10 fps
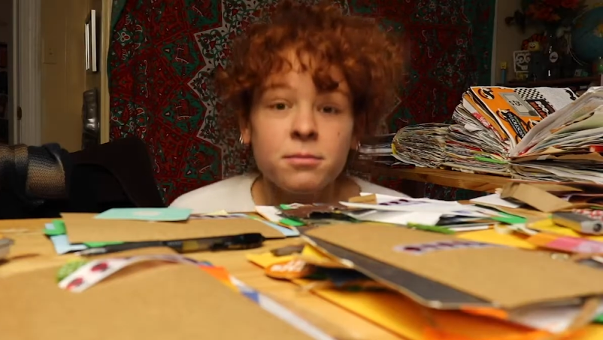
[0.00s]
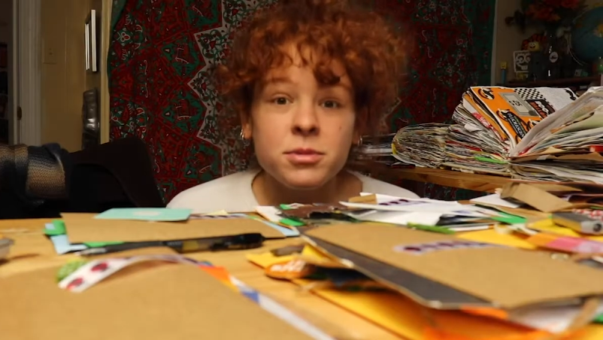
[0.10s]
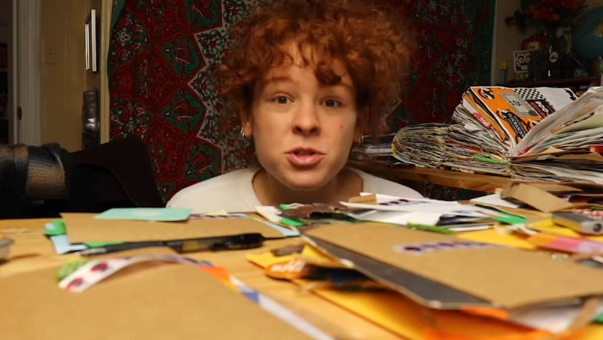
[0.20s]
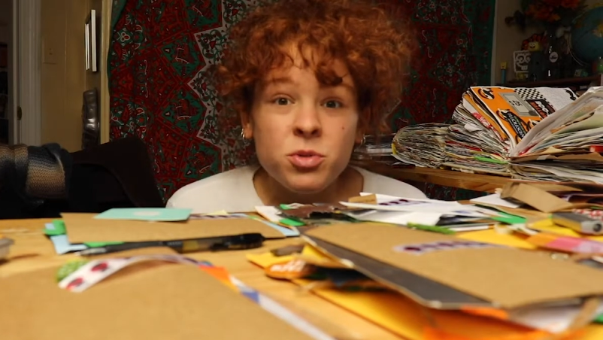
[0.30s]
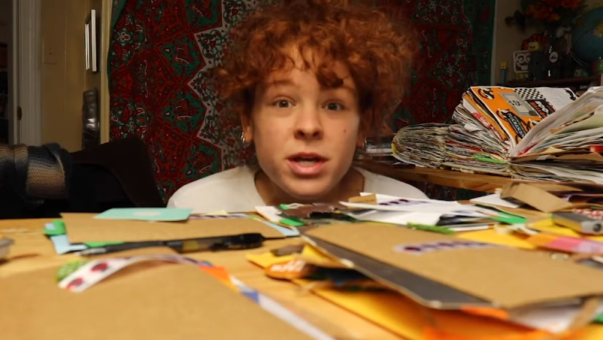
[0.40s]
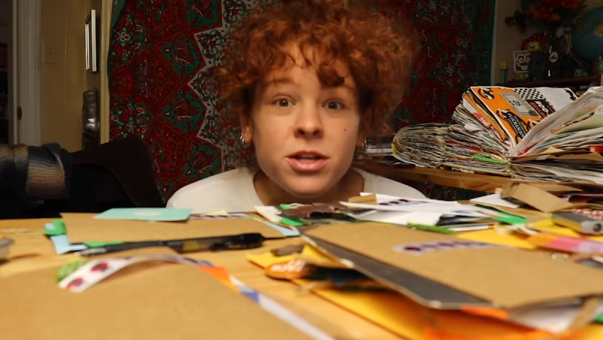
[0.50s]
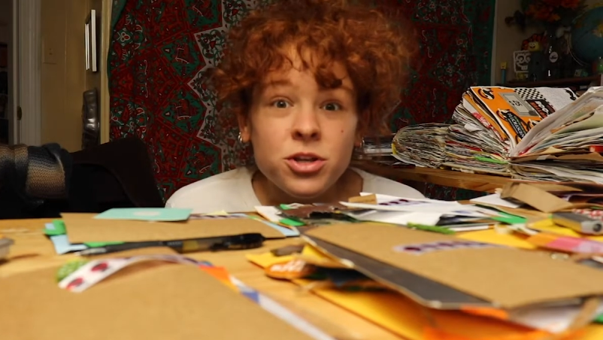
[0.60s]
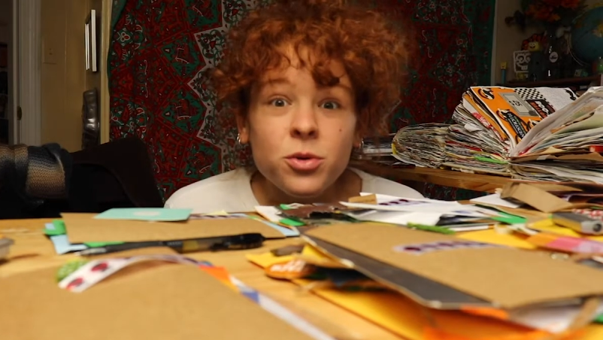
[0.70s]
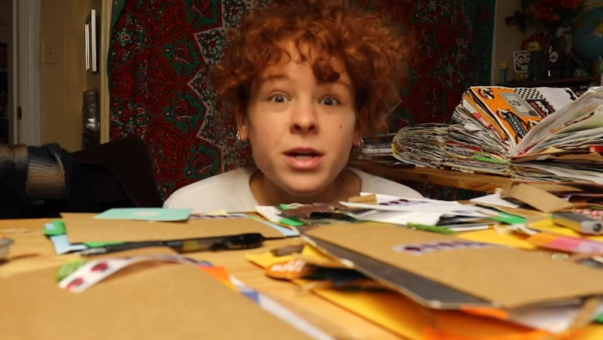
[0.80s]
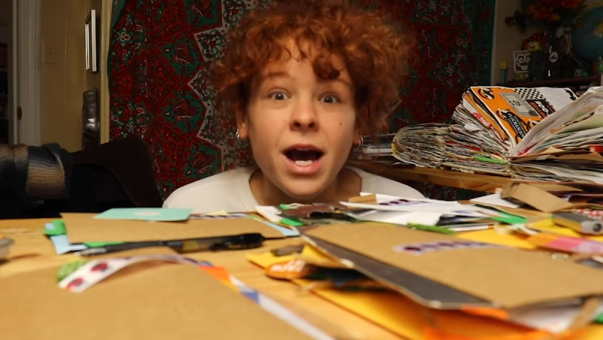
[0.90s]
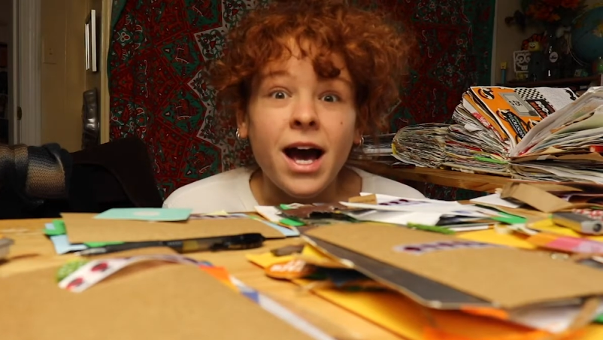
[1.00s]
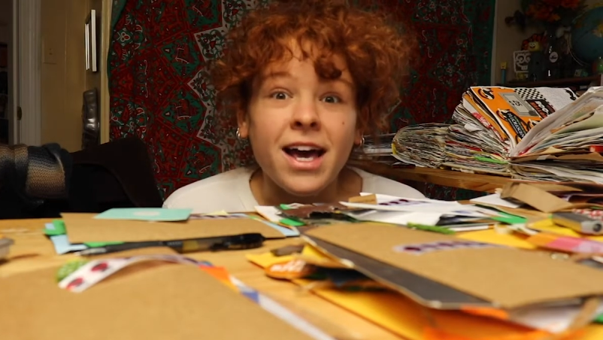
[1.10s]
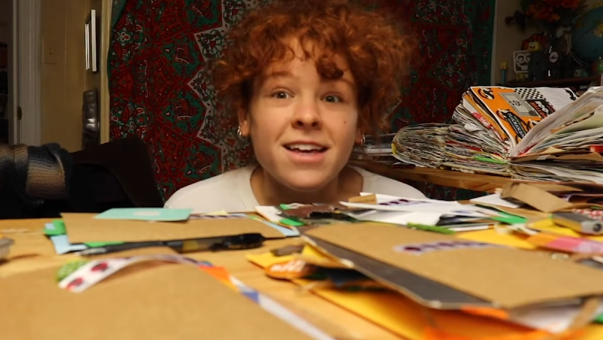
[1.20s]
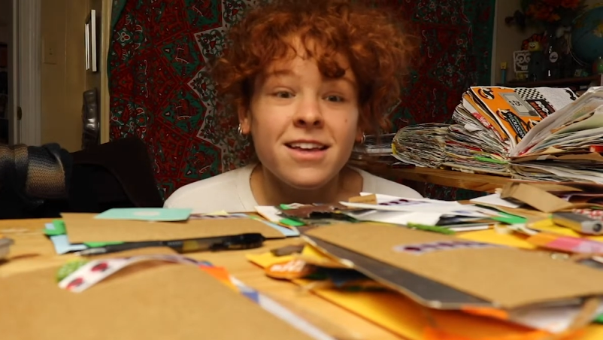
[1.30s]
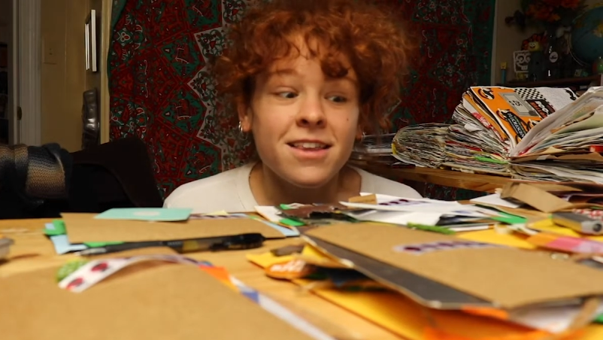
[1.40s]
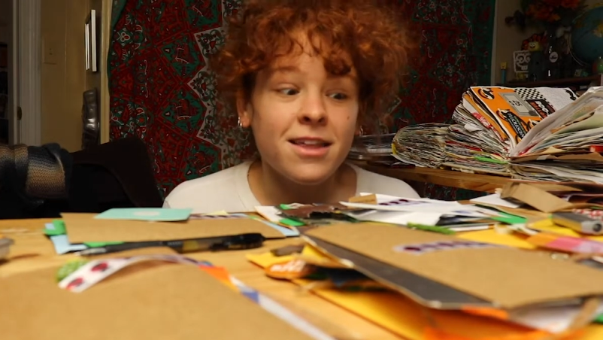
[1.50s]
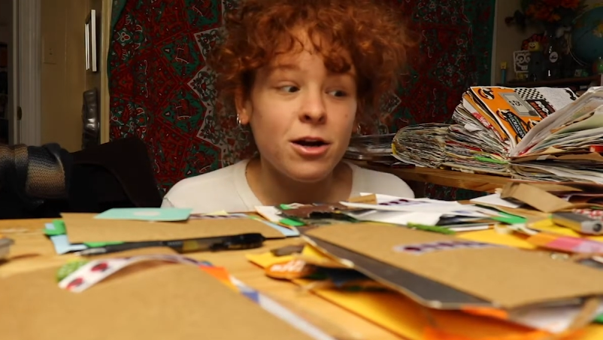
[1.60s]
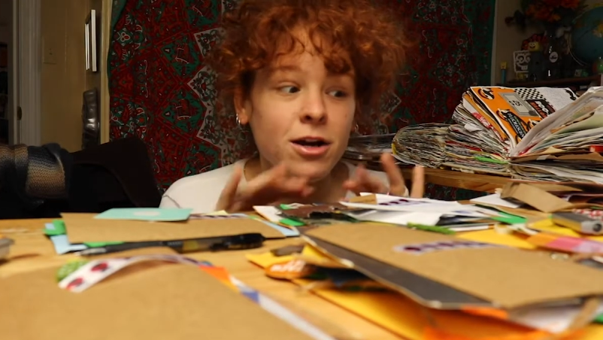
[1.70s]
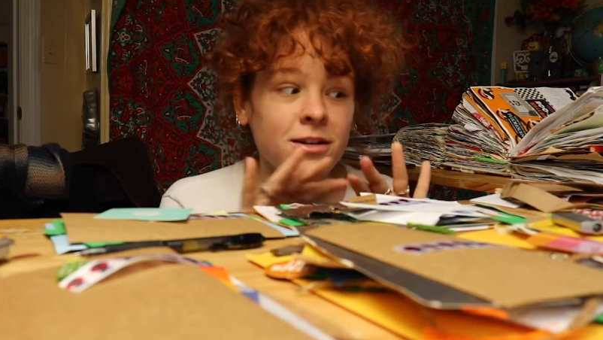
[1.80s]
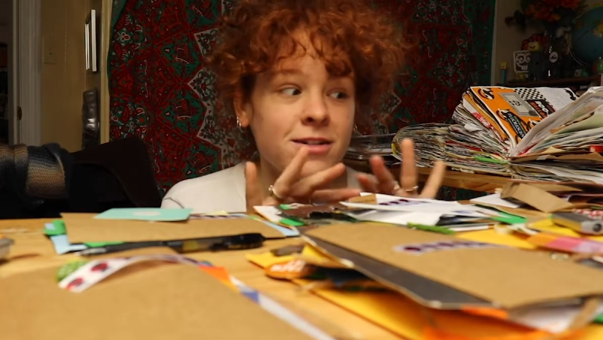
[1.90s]
Between you and I, there
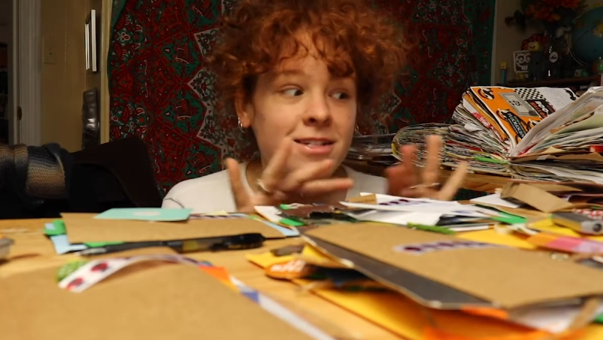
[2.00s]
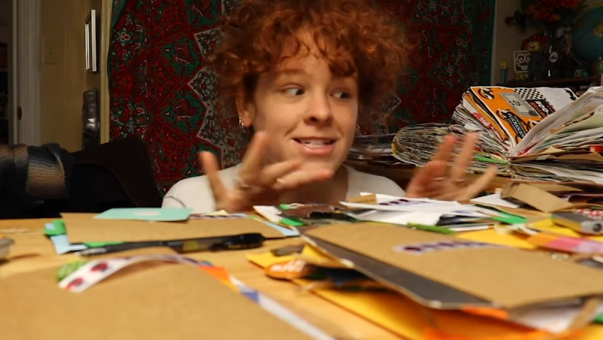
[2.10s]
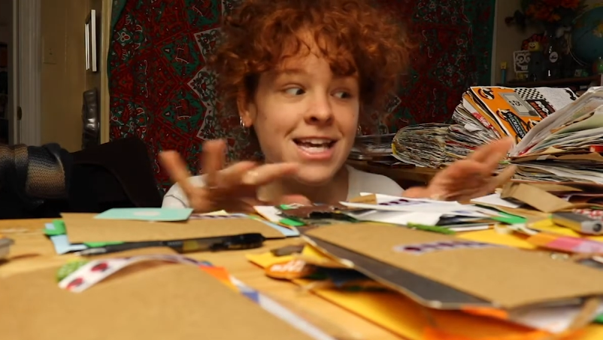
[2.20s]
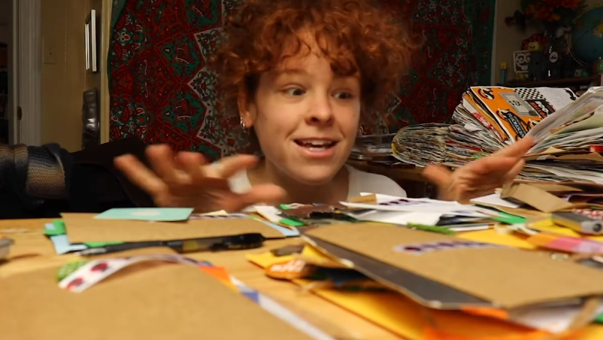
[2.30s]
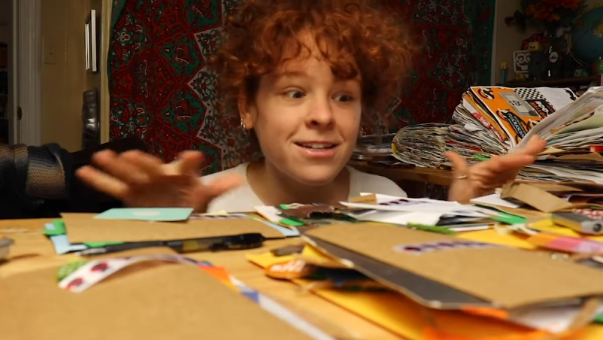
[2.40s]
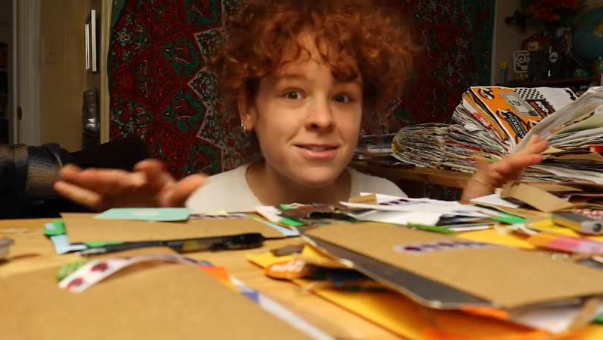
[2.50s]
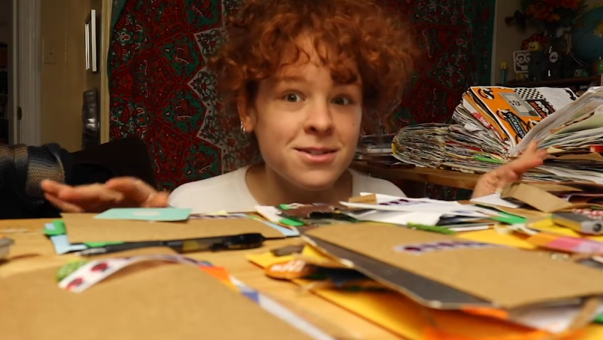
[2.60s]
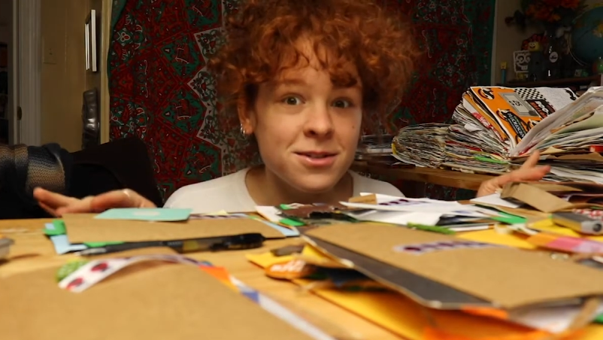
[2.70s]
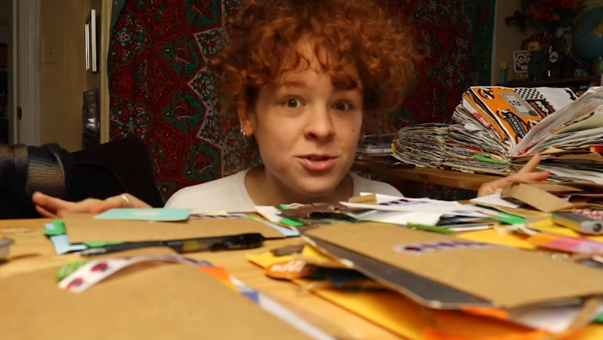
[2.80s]
are 6